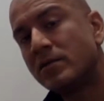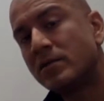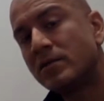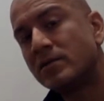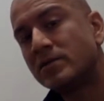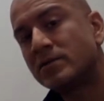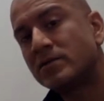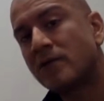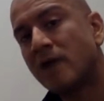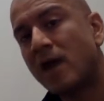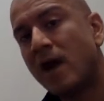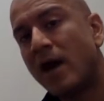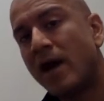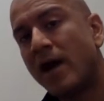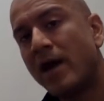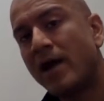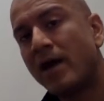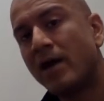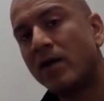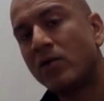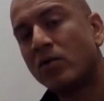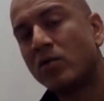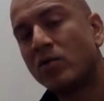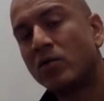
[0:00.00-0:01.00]

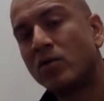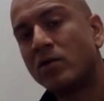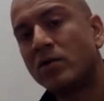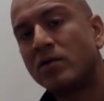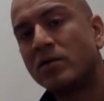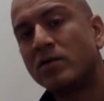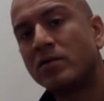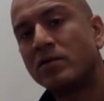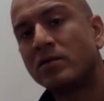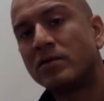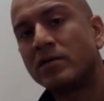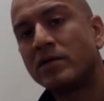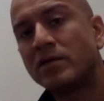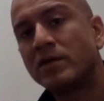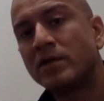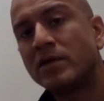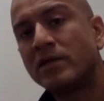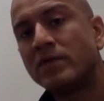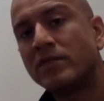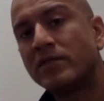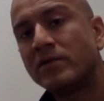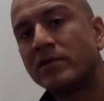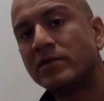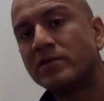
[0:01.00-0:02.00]
sky, or
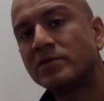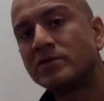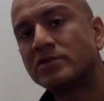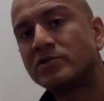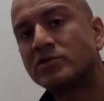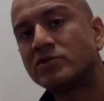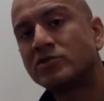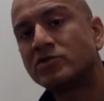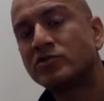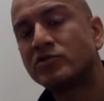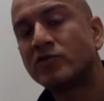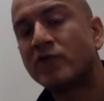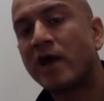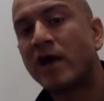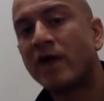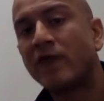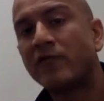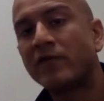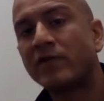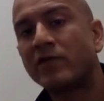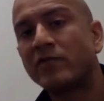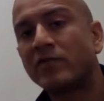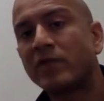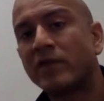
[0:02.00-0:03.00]
even just
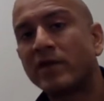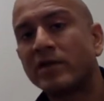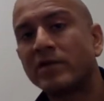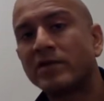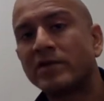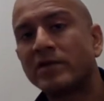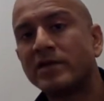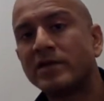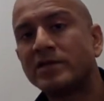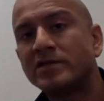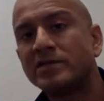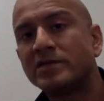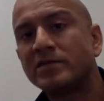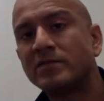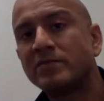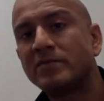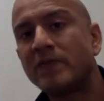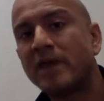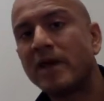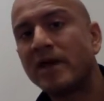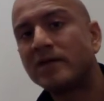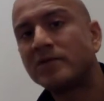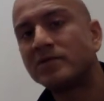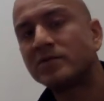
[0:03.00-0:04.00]
traffic regulation
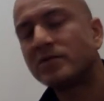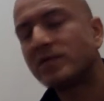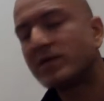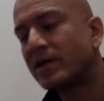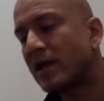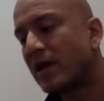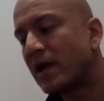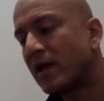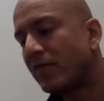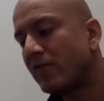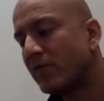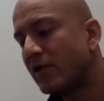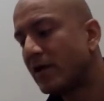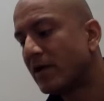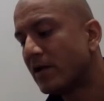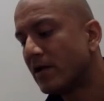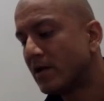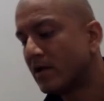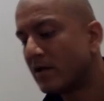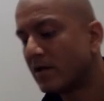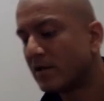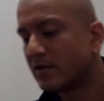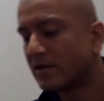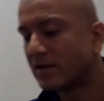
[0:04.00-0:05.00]
management.
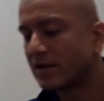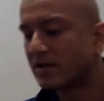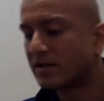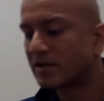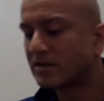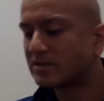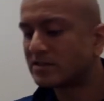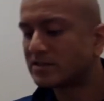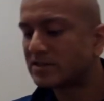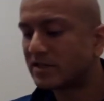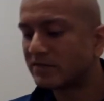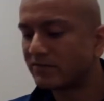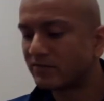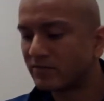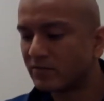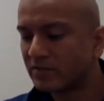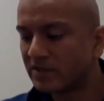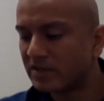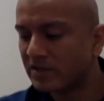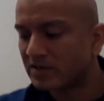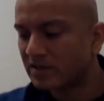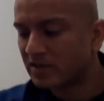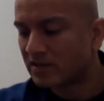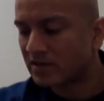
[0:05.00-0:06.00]

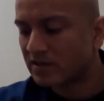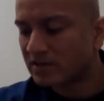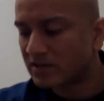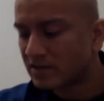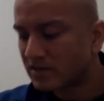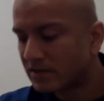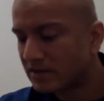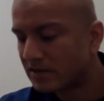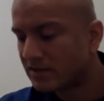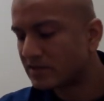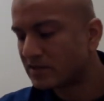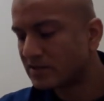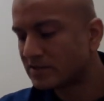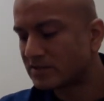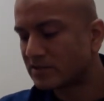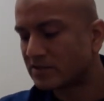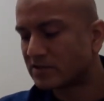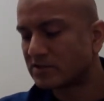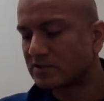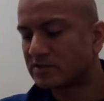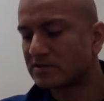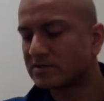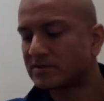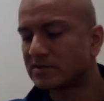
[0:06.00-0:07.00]
Conceivably, these are
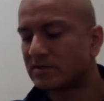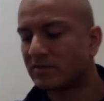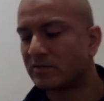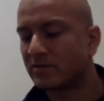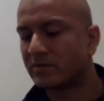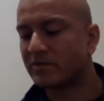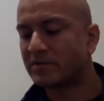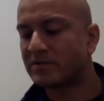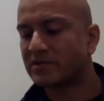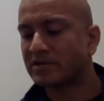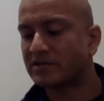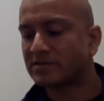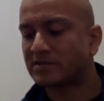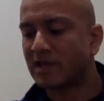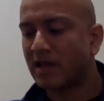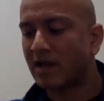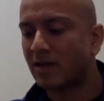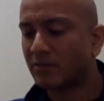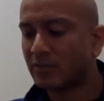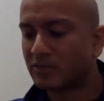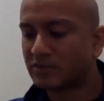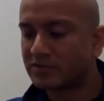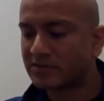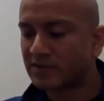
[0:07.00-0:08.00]
just some
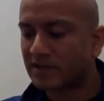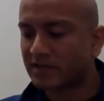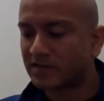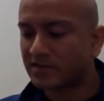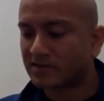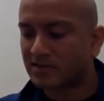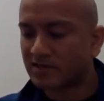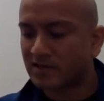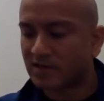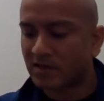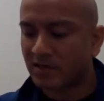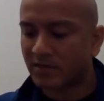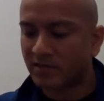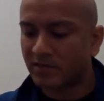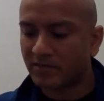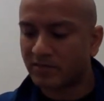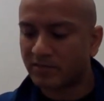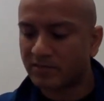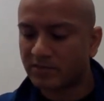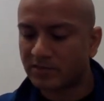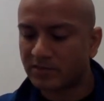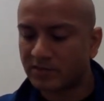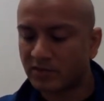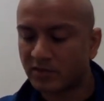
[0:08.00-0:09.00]
examples that come
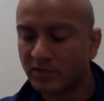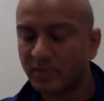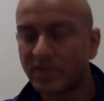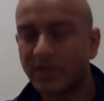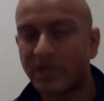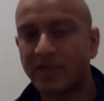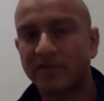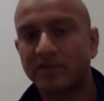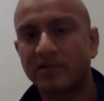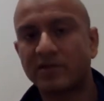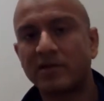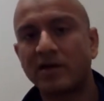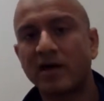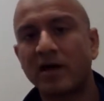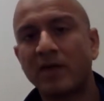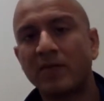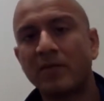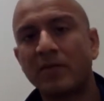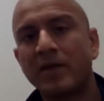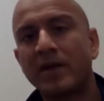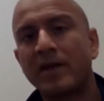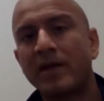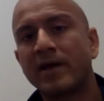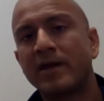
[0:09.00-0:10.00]
to me at the top of
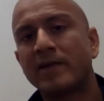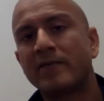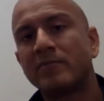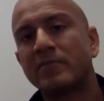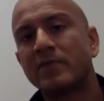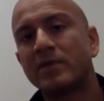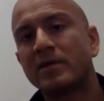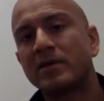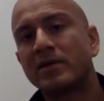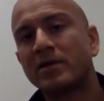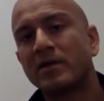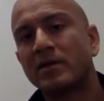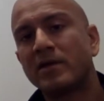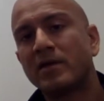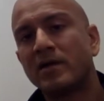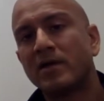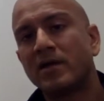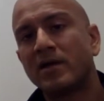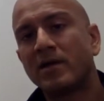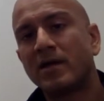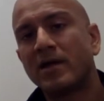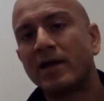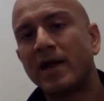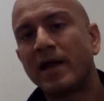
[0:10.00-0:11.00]
my head, but
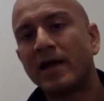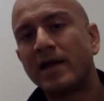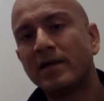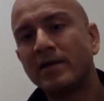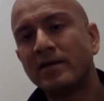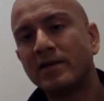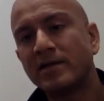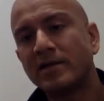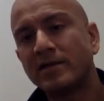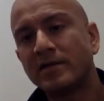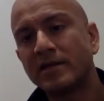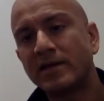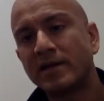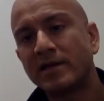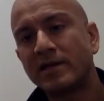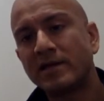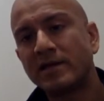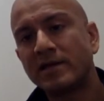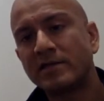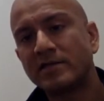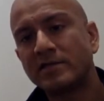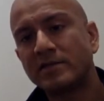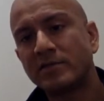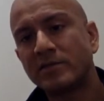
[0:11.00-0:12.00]
anything that
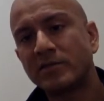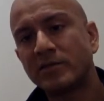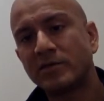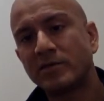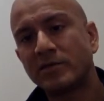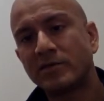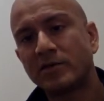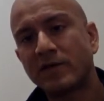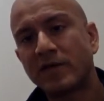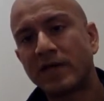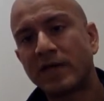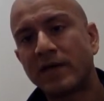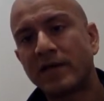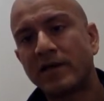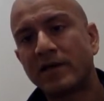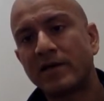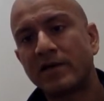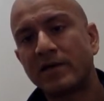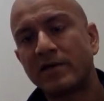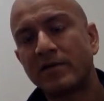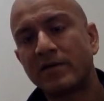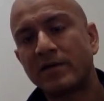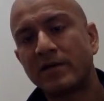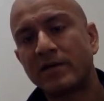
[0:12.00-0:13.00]
needs to be located
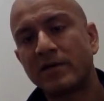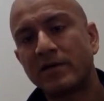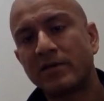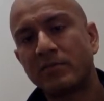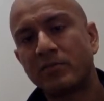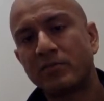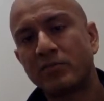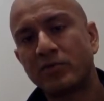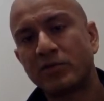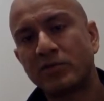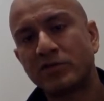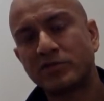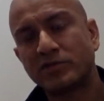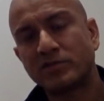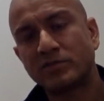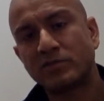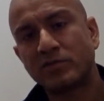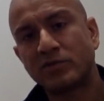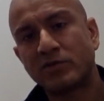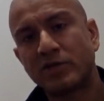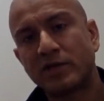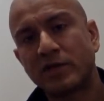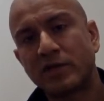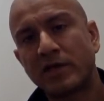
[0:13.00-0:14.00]
in a
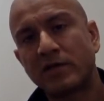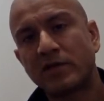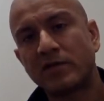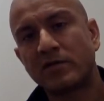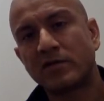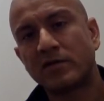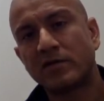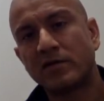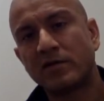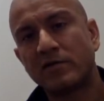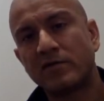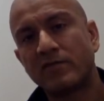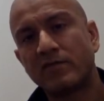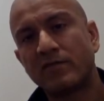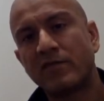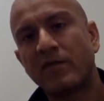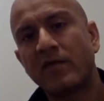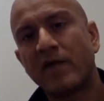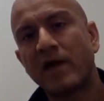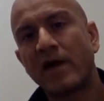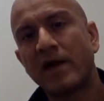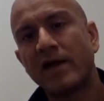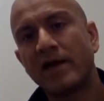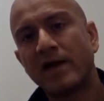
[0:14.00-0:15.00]
particular
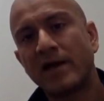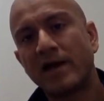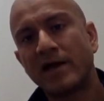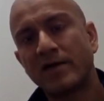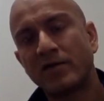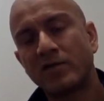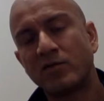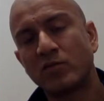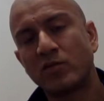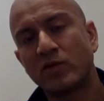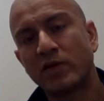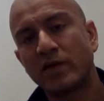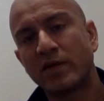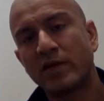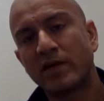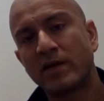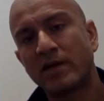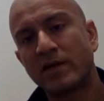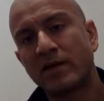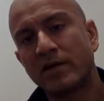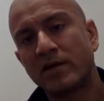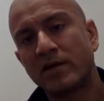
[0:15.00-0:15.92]
finite way,